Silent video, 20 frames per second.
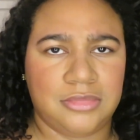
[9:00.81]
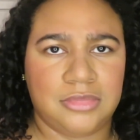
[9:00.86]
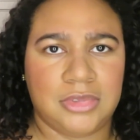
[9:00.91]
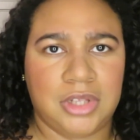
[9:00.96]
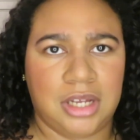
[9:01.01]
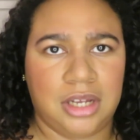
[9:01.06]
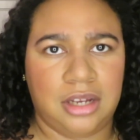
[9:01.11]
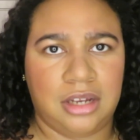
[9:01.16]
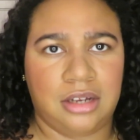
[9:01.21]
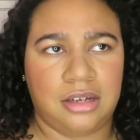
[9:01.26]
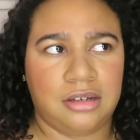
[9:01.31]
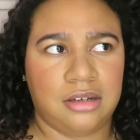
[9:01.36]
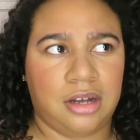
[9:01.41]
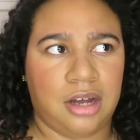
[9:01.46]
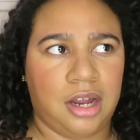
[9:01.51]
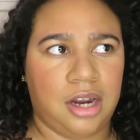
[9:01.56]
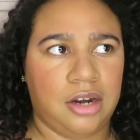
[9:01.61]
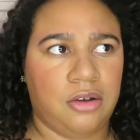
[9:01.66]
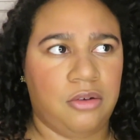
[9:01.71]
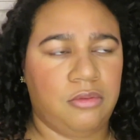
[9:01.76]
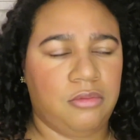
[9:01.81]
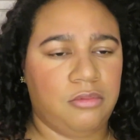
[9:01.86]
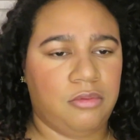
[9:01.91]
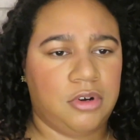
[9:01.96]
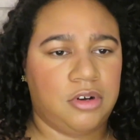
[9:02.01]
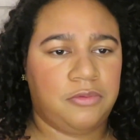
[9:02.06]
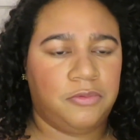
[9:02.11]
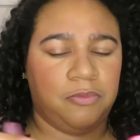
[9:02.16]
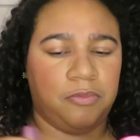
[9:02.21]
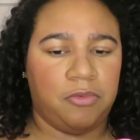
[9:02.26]
Like, I don't
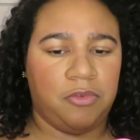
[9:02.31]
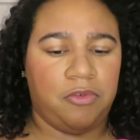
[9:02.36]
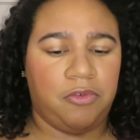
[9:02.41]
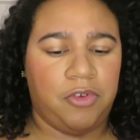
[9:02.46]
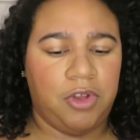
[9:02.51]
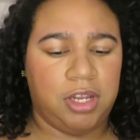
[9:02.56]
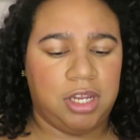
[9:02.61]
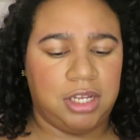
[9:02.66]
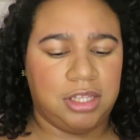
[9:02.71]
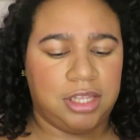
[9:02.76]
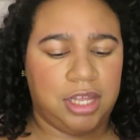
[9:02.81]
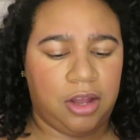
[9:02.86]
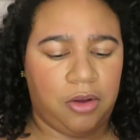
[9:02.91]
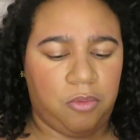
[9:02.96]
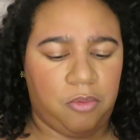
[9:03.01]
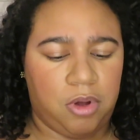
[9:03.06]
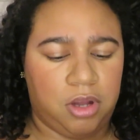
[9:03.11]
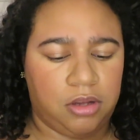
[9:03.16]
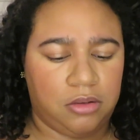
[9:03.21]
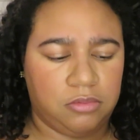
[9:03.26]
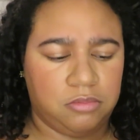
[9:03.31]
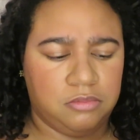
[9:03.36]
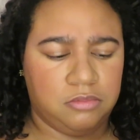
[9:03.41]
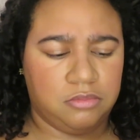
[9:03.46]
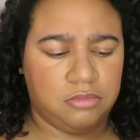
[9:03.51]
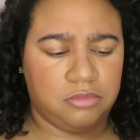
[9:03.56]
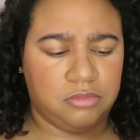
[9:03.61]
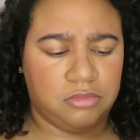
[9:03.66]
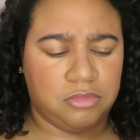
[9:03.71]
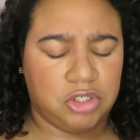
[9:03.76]
want to feel like that while
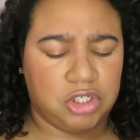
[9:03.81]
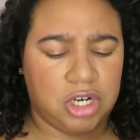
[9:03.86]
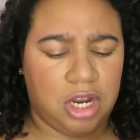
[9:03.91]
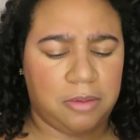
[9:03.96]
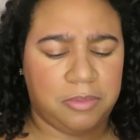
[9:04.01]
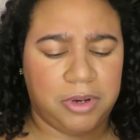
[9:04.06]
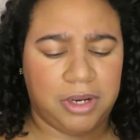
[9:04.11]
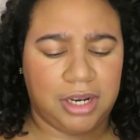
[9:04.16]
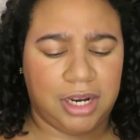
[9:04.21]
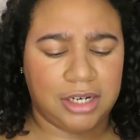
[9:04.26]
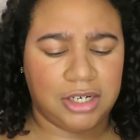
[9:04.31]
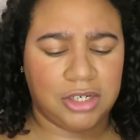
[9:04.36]
shopping. I